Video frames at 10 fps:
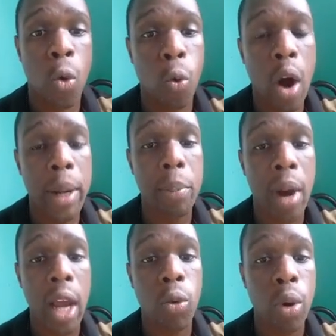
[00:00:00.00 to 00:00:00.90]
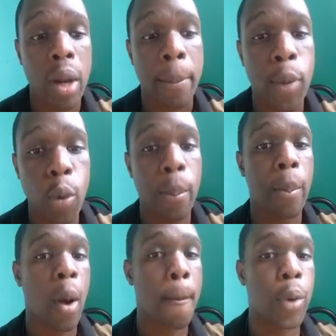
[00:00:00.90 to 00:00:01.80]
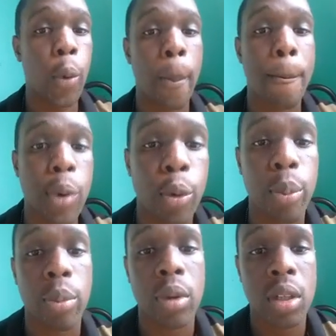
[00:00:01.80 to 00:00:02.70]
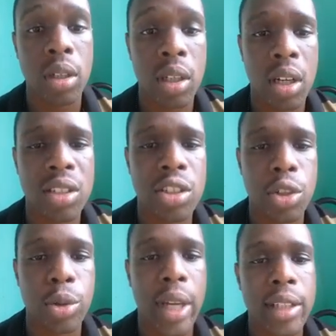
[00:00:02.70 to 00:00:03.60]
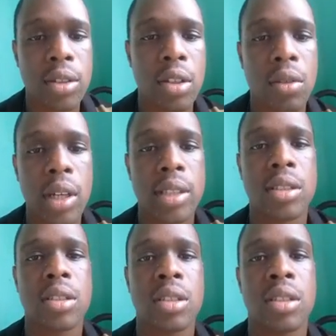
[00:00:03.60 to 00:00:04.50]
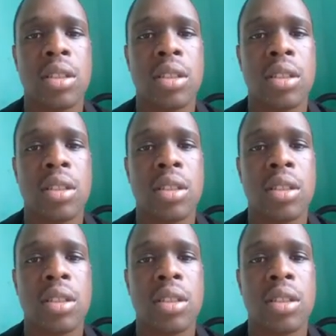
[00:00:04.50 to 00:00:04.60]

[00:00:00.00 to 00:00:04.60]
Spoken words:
one by one. Boom, boom, boom, until you get to the race.